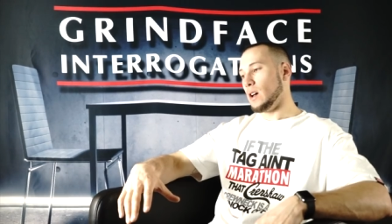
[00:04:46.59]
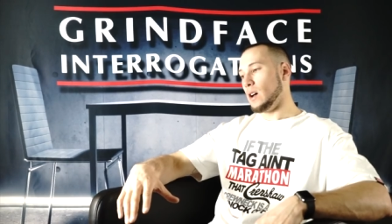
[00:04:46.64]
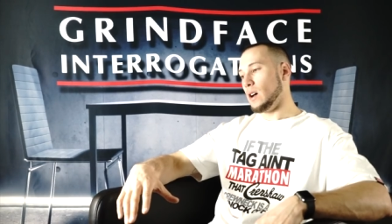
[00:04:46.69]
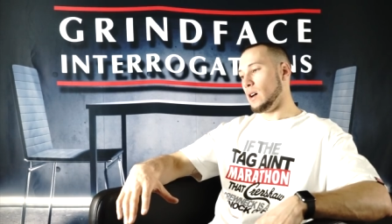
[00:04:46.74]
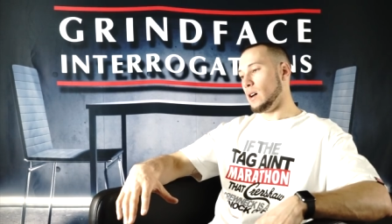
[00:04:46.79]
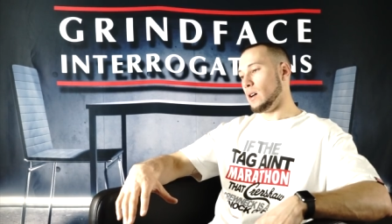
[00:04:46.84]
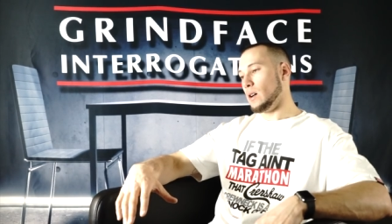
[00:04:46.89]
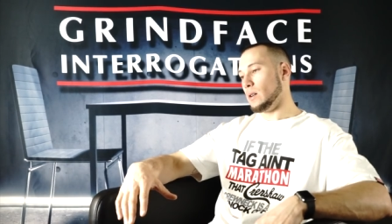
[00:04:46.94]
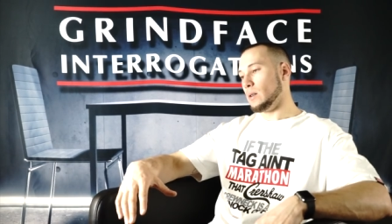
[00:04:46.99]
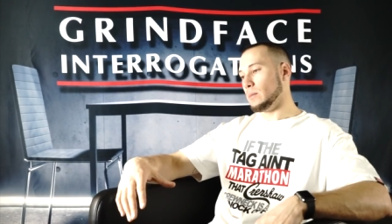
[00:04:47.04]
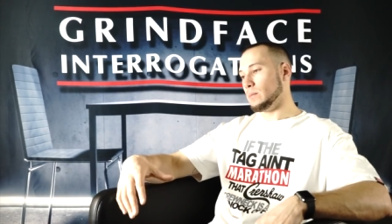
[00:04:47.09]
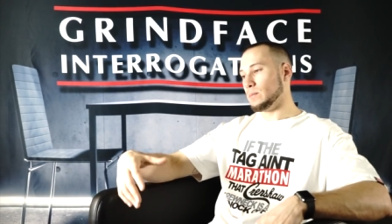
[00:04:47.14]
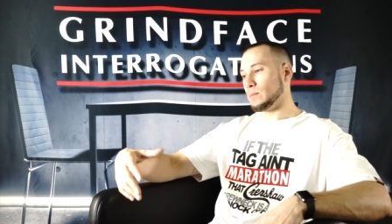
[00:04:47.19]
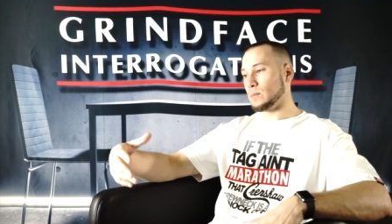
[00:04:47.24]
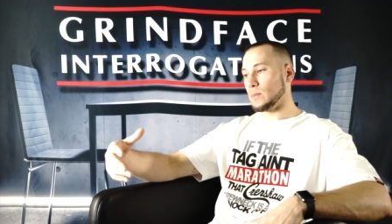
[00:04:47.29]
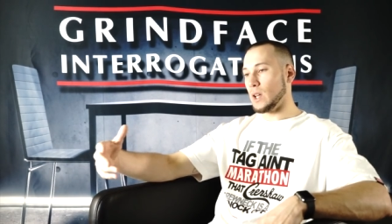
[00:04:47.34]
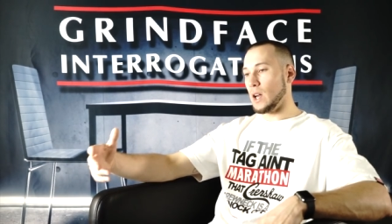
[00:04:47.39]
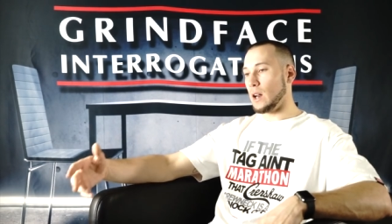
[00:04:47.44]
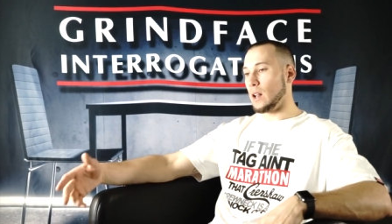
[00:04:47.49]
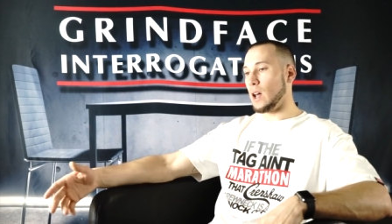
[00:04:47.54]
Um,
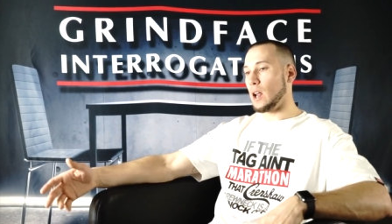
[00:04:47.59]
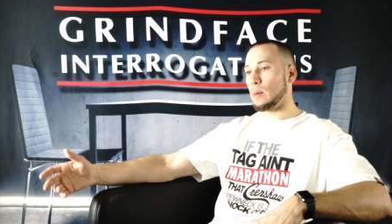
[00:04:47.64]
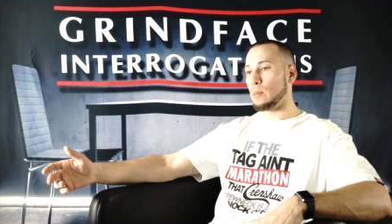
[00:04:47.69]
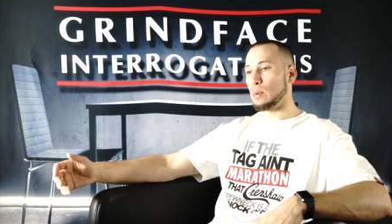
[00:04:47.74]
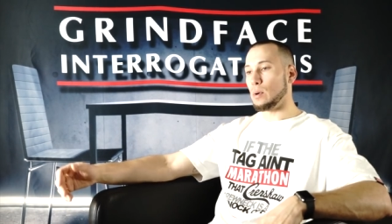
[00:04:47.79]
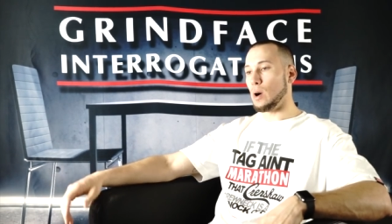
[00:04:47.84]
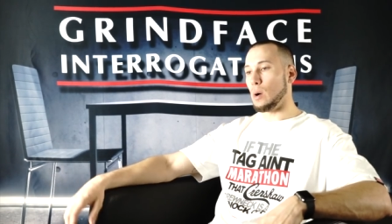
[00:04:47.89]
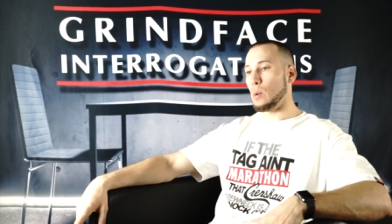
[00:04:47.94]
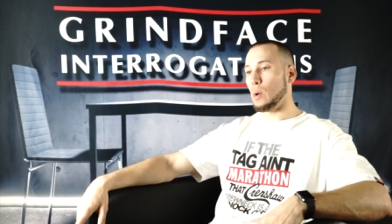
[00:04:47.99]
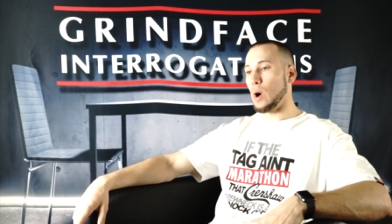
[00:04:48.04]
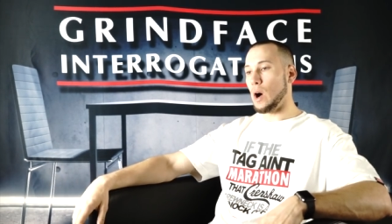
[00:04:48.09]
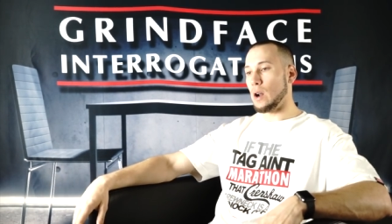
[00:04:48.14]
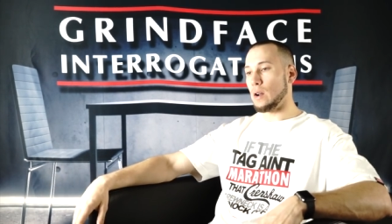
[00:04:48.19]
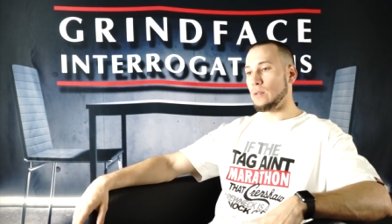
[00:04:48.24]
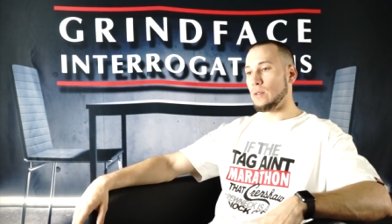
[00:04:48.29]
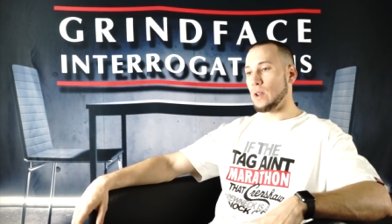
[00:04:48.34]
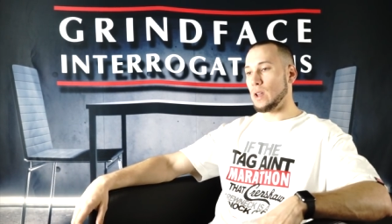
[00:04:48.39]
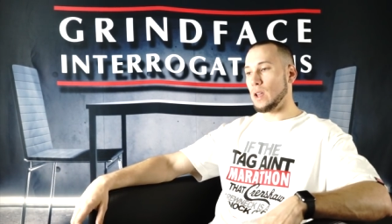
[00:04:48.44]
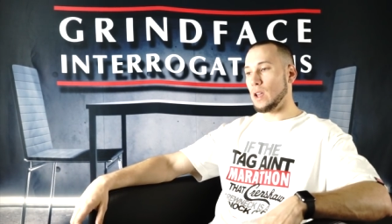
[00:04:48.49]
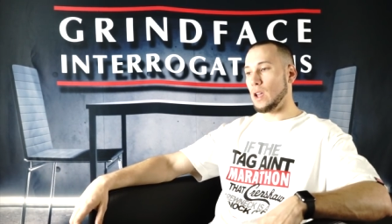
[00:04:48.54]
got a lot of promo out
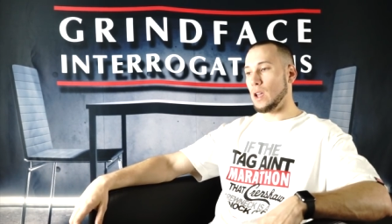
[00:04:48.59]
of it,